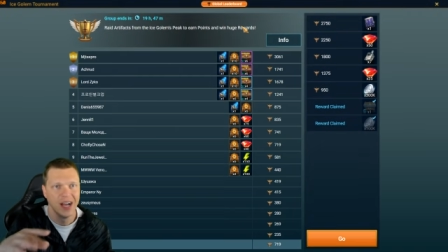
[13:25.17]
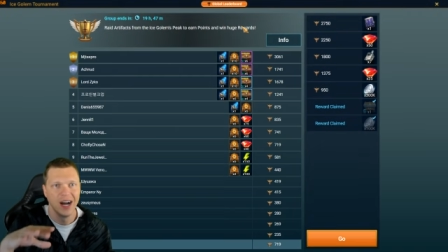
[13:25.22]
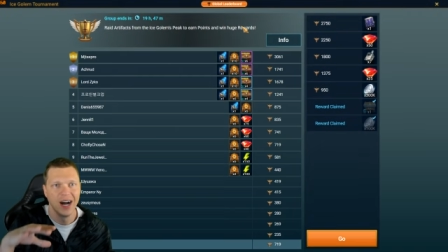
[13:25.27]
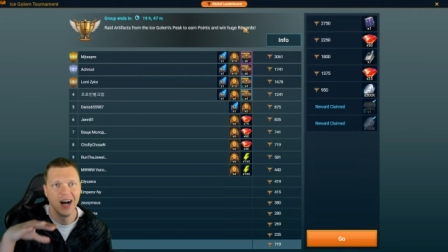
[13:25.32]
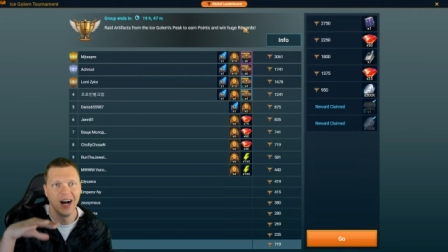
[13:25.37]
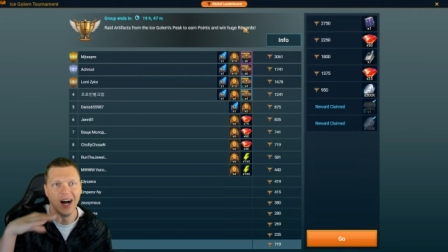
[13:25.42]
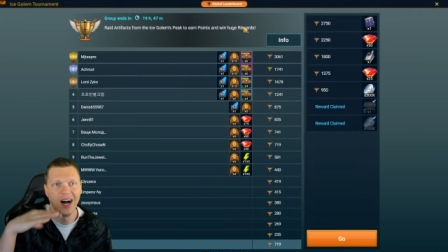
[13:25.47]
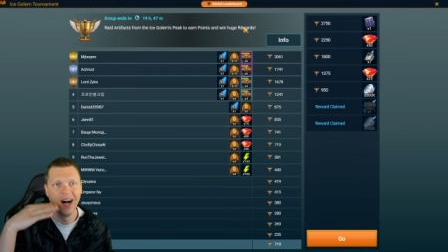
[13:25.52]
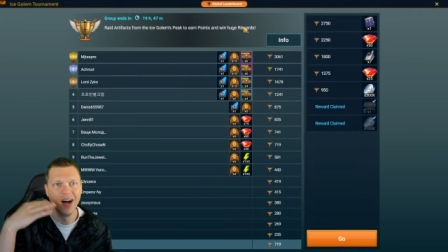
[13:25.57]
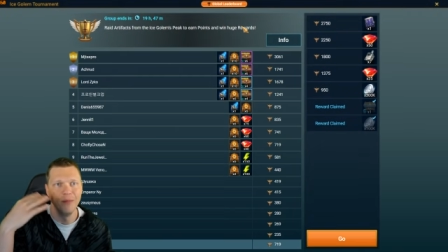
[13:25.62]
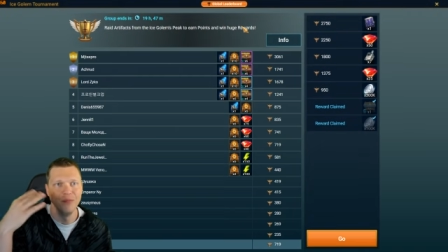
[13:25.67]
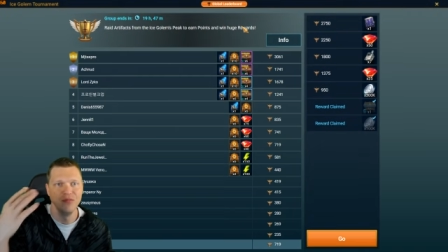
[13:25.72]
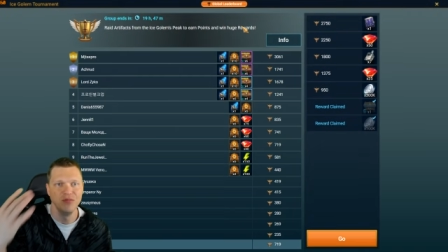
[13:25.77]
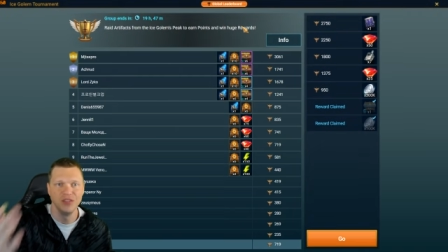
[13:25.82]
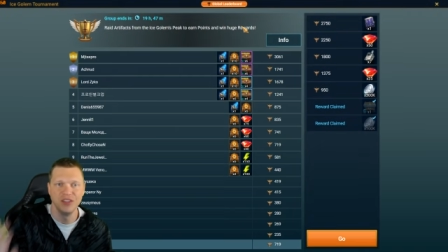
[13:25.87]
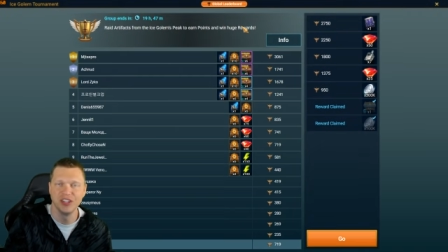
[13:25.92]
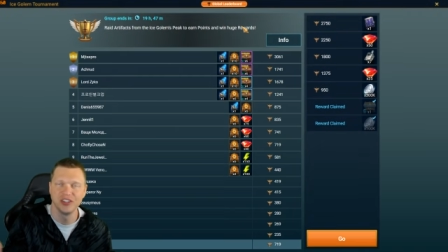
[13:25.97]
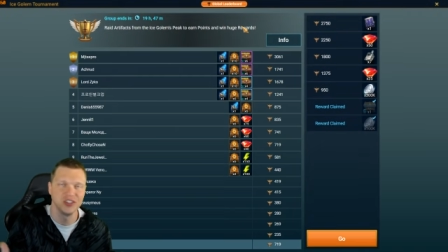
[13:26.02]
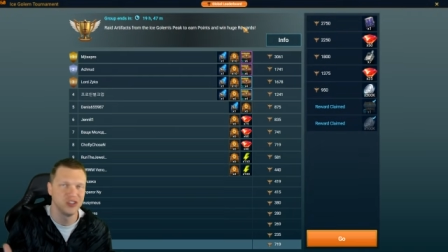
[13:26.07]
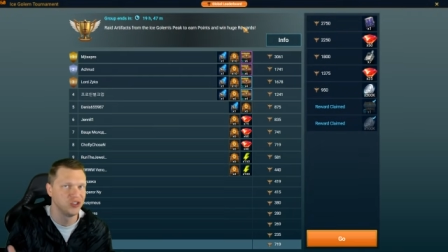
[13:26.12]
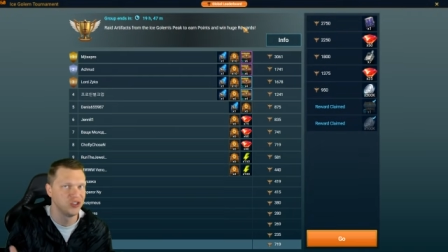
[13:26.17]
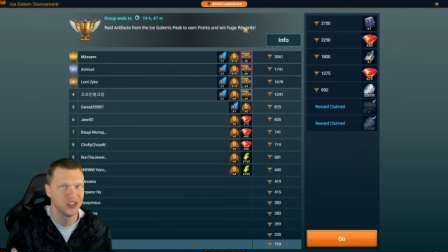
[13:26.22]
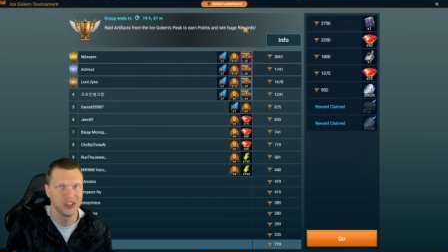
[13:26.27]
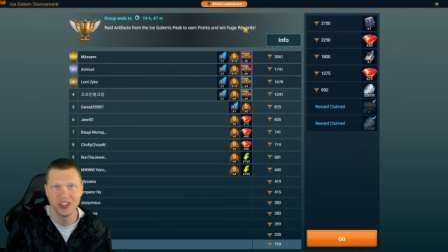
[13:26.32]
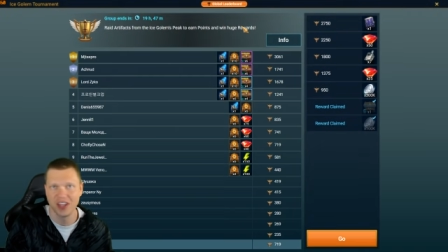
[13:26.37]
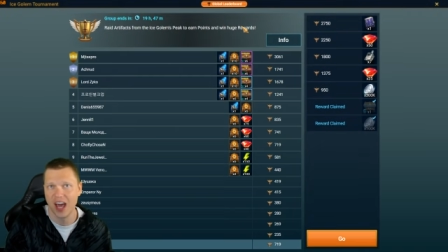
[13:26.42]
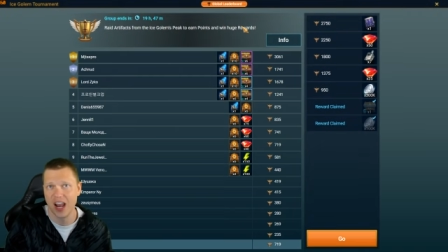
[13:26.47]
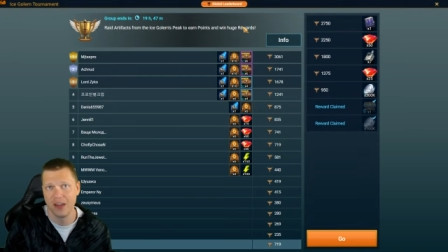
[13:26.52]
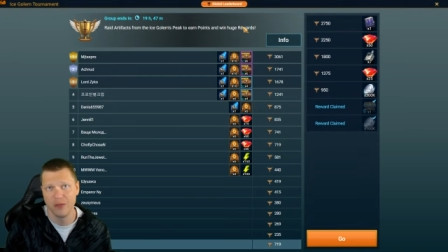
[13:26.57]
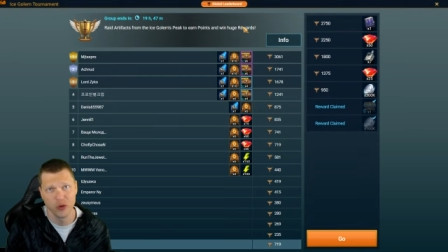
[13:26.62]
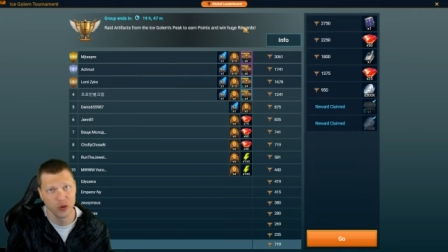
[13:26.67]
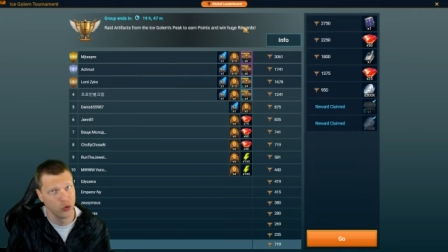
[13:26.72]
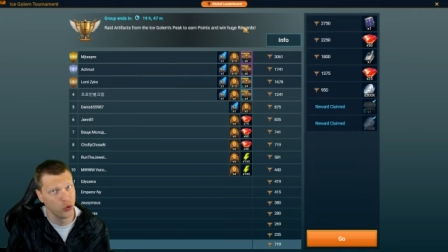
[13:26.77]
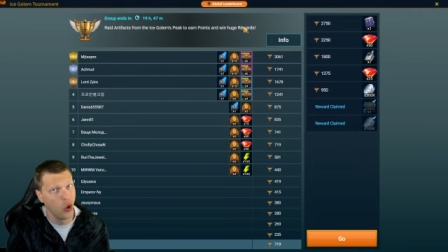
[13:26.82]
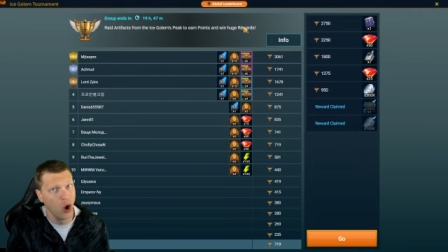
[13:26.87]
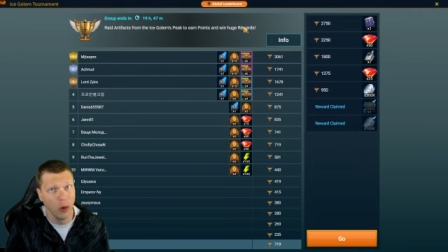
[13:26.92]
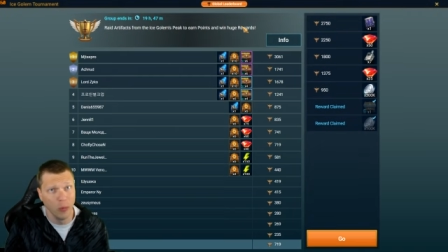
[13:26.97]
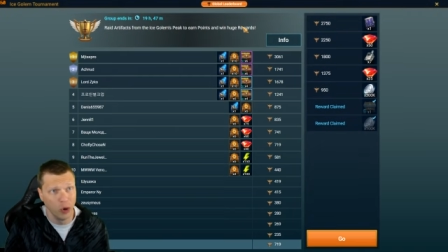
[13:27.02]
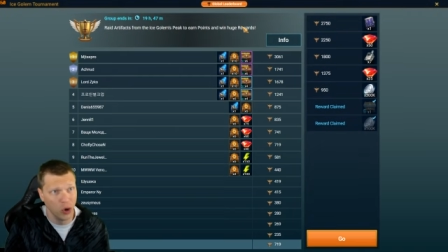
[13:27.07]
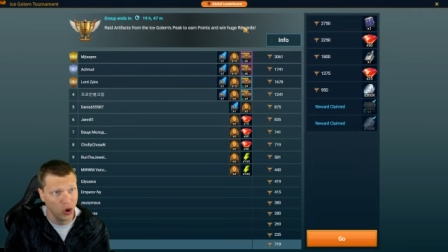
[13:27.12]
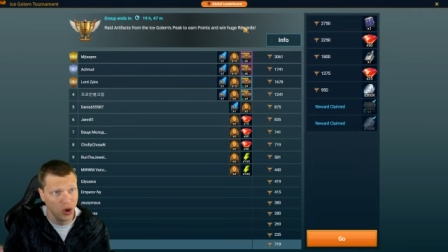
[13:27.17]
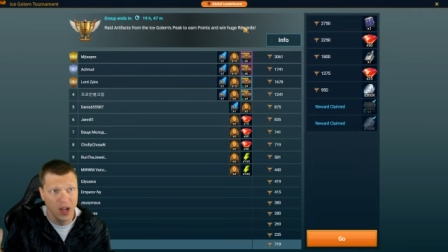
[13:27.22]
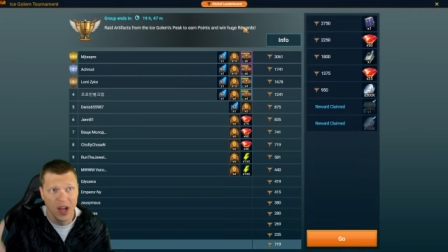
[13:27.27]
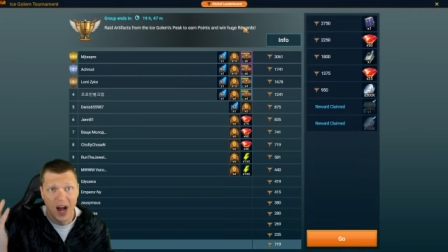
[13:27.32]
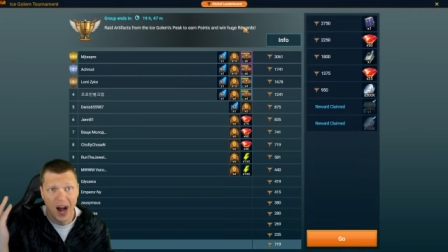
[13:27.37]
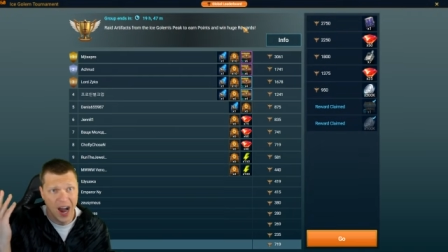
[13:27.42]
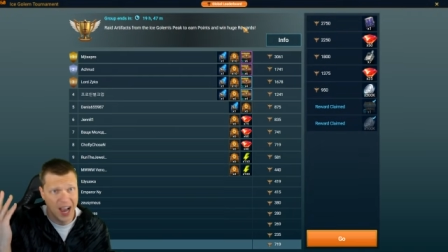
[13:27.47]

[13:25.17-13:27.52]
Um, this is just kind of your normal